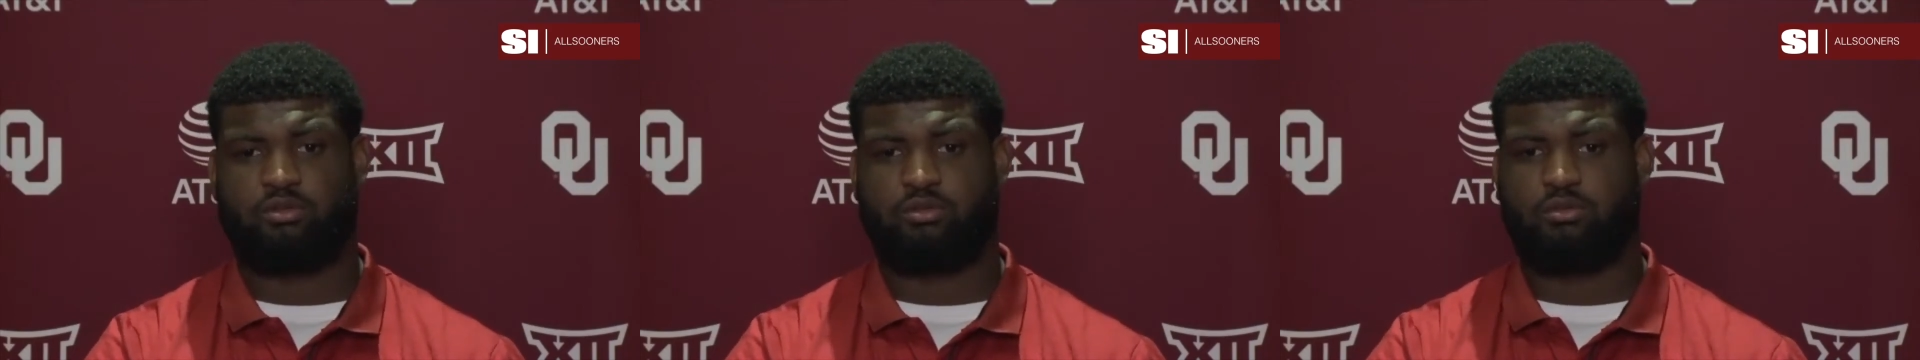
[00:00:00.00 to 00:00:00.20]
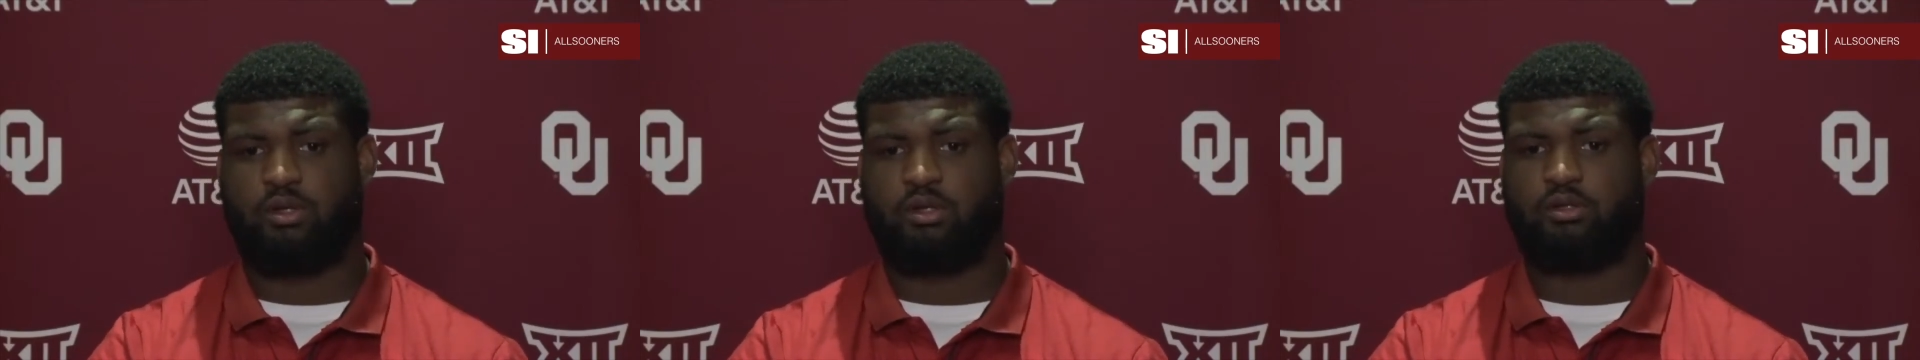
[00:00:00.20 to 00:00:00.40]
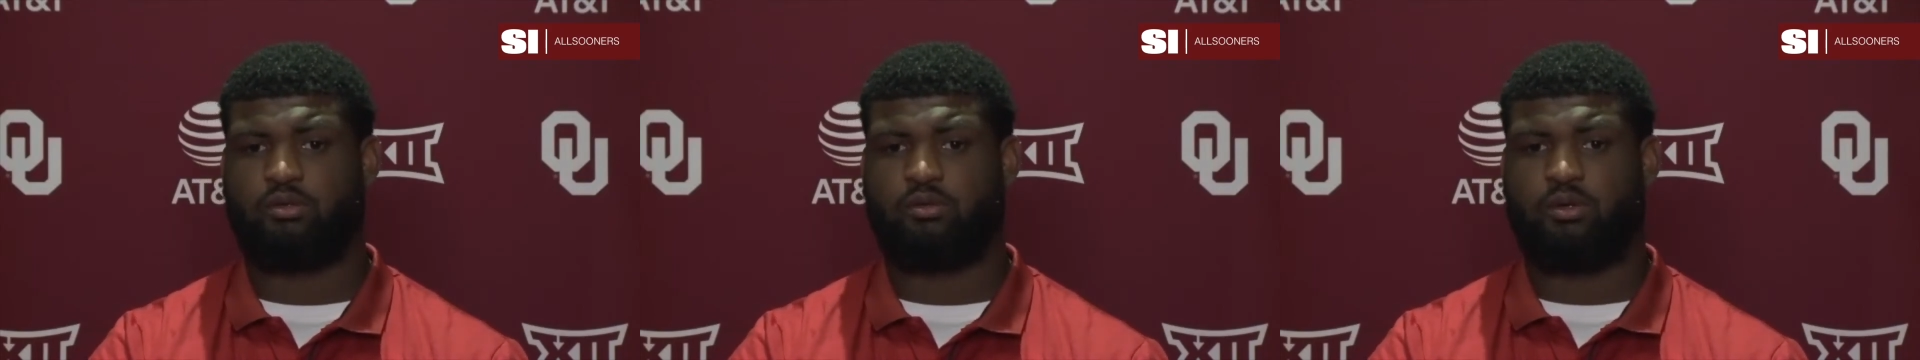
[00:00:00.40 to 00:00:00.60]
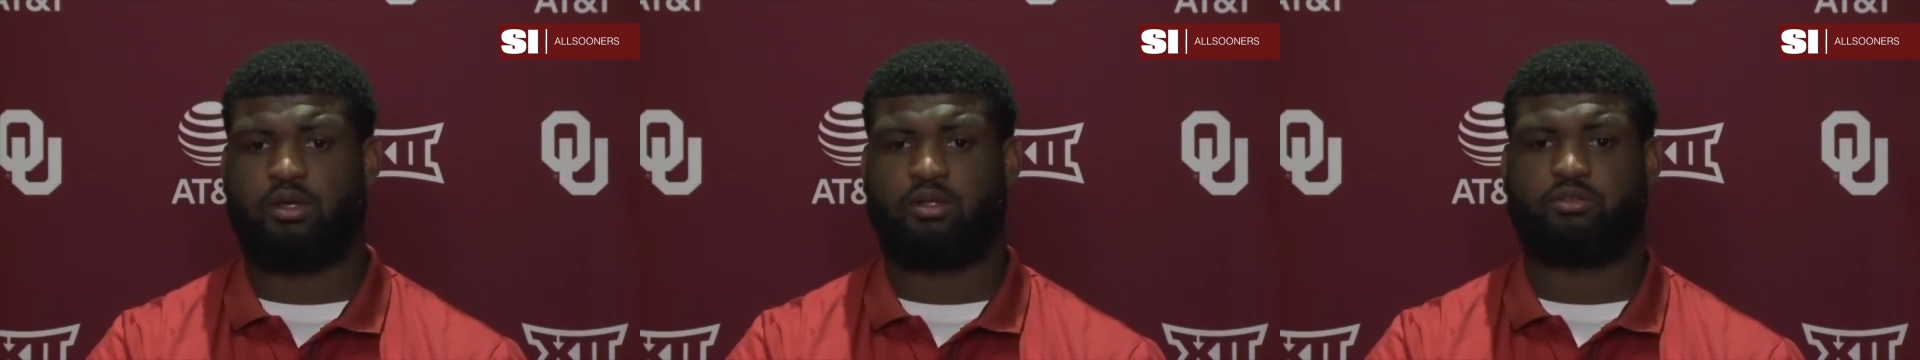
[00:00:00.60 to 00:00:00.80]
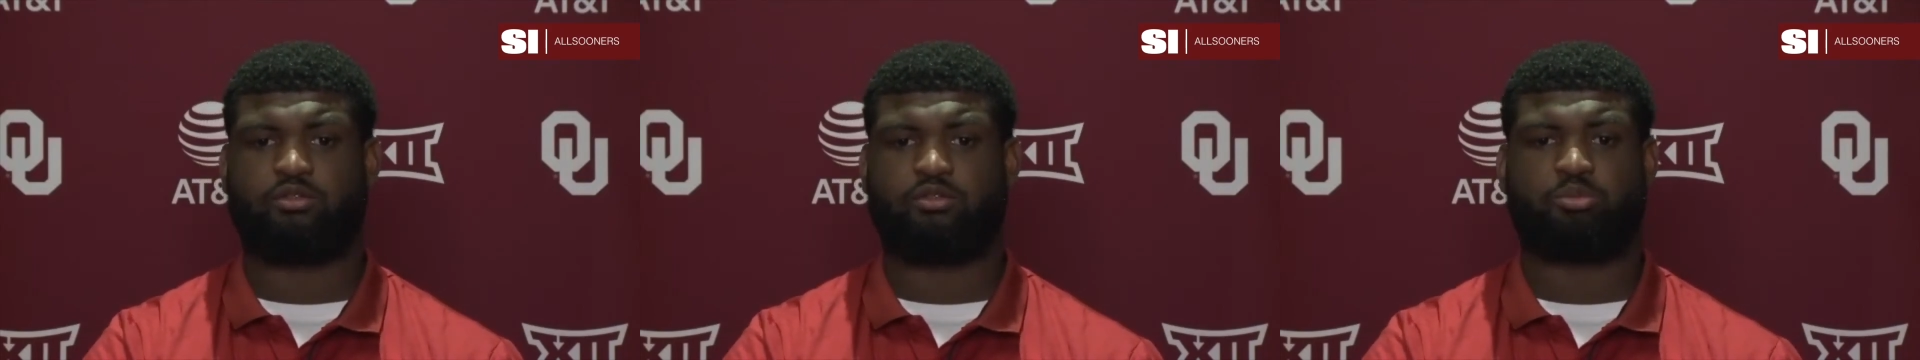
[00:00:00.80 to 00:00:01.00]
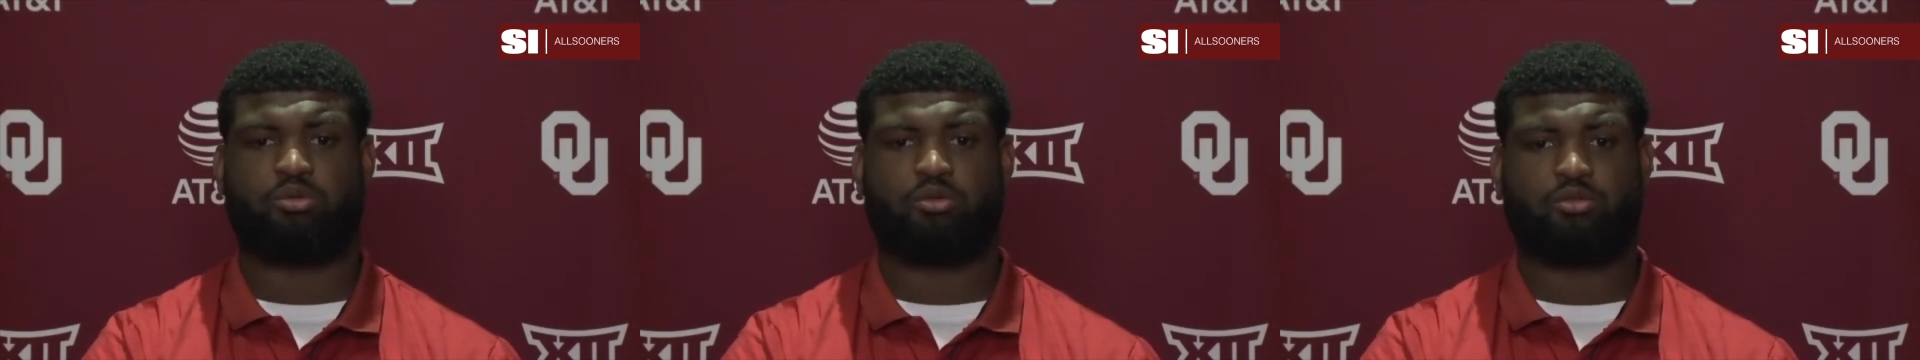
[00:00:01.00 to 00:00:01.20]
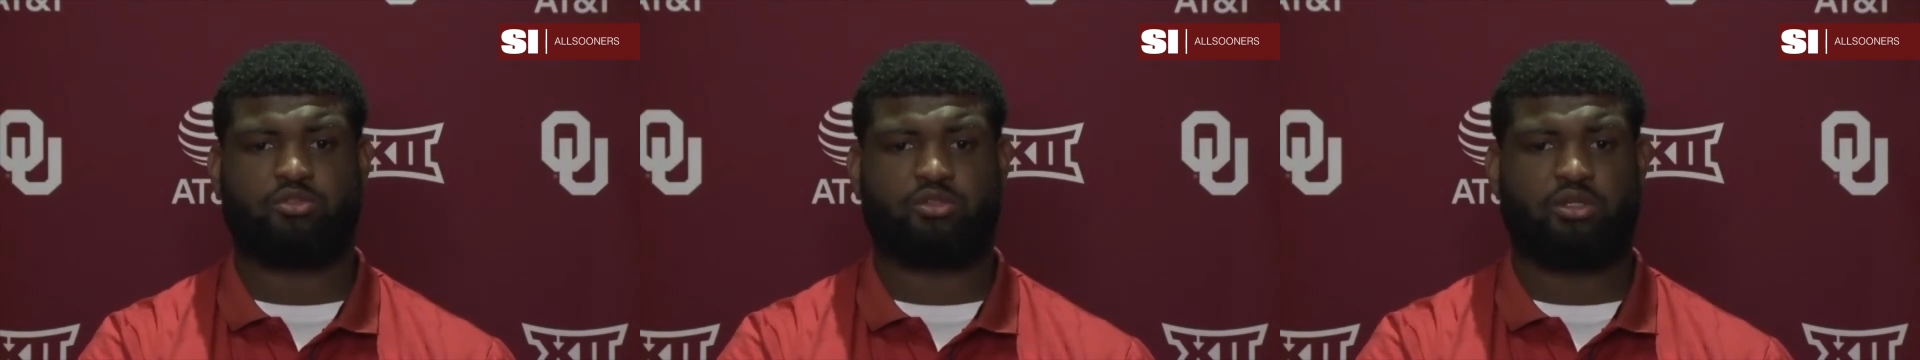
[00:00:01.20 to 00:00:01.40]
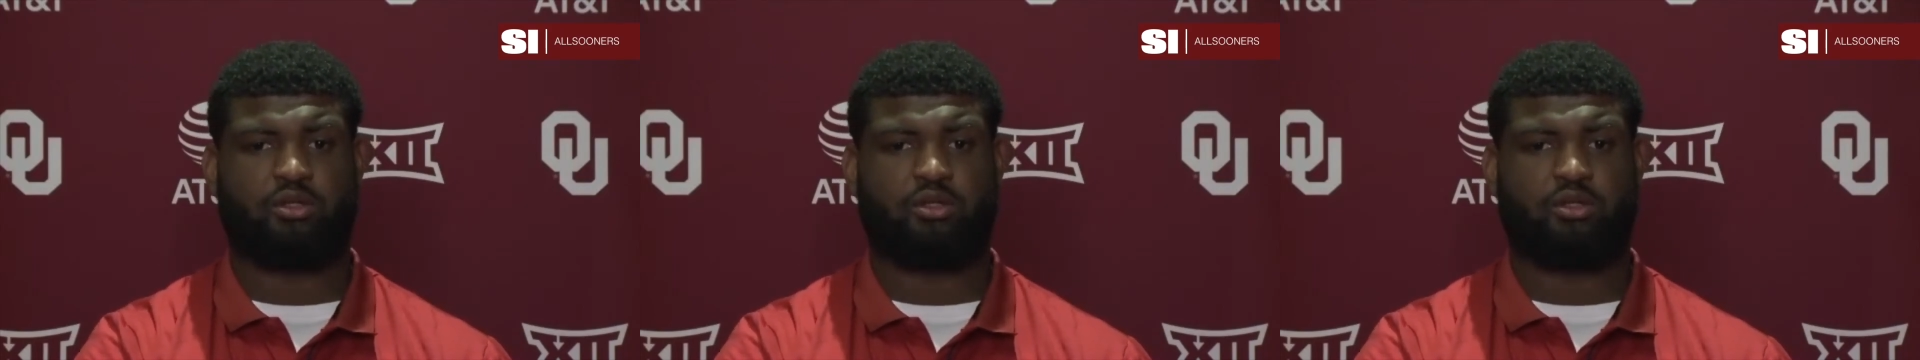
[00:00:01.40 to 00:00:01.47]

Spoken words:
so I know how to approach it.